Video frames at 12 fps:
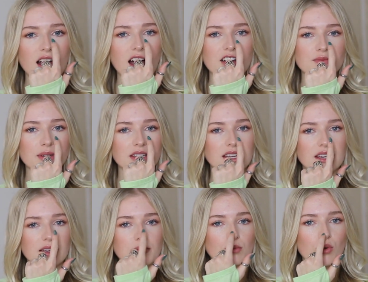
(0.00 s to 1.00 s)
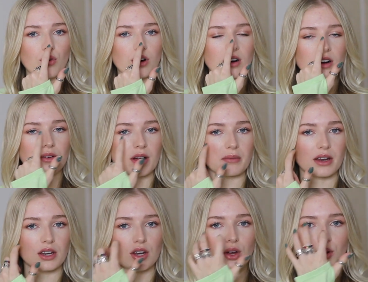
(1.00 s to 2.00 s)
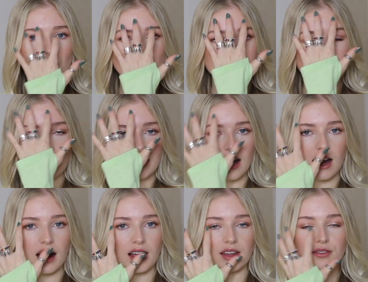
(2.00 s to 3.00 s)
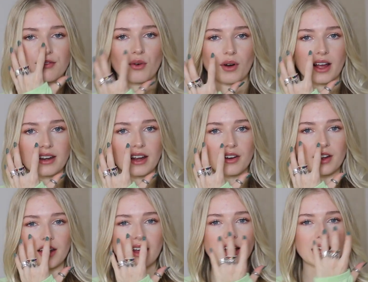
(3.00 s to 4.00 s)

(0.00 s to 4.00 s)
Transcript: I've been getting more around my nose and eye and forehead area